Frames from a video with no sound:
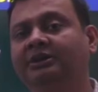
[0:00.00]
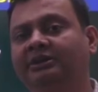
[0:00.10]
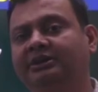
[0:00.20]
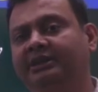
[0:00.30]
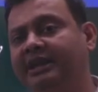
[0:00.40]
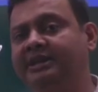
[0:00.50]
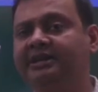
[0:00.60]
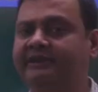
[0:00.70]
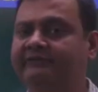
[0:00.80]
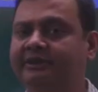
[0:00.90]
link
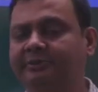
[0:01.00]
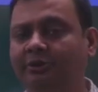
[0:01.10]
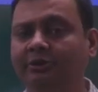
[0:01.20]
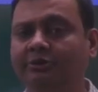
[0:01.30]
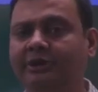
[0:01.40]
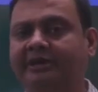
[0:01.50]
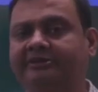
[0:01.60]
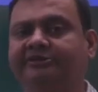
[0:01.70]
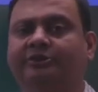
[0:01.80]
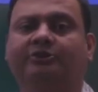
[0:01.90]
given below to
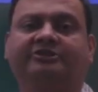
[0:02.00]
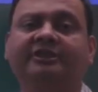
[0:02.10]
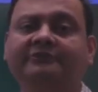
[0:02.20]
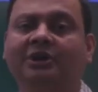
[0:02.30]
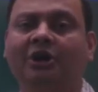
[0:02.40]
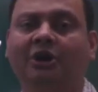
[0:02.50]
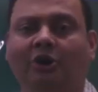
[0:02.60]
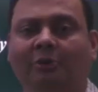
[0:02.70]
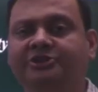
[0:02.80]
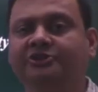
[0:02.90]
assess yourself
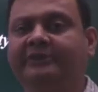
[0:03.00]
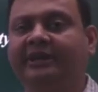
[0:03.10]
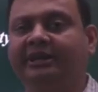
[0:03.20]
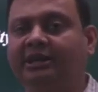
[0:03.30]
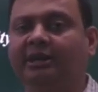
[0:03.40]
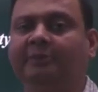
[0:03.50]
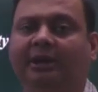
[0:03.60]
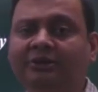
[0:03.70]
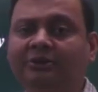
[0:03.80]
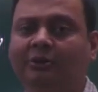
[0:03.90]
how much you have gained the
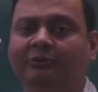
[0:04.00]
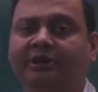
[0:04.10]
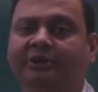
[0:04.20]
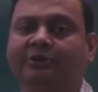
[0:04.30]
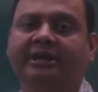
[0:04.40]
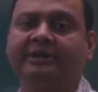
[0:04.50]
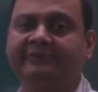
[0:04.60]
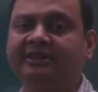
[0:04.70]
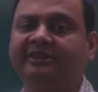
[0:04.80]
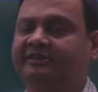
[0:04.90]
command over innovative
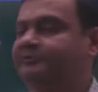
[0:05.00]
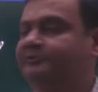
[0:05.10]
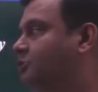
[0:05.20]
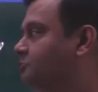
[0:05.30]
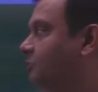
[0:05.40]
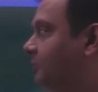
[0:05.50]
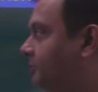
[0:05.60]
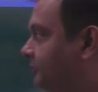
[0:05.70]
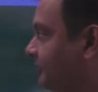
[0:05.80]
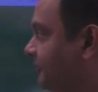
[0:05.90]
and conceptual problems.